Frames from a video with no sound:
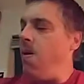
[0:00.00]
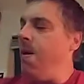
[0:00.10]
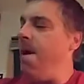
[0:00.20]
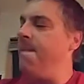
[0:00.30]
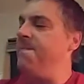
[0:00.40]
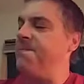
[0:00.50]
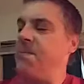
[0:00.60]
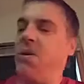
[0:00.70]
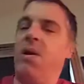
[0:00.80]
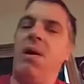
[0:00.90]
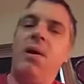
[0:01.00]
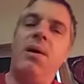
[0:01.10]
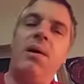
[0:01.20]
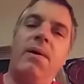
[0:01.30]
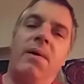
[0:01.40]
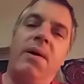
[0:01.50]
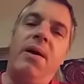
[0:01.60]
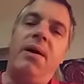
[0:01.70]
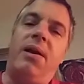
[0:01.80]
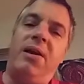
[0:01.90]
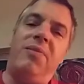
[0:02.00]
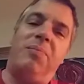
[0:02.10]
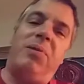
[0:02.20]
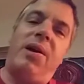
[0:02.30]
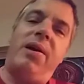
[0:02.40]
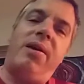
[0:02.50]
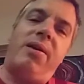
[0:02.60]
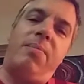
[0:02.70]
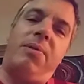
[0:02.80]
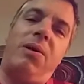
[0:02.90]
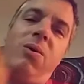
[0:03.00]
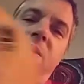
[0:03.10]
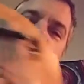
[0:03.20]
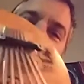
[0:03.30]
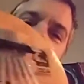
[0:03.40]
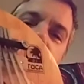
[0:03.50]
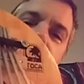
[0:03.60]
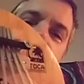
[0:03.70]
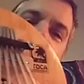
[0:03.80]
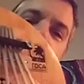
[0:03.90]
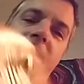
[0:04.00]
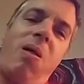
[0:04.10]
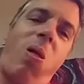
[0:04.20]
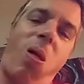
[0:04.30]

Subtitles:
Yep. Can even play blues on a kalimba.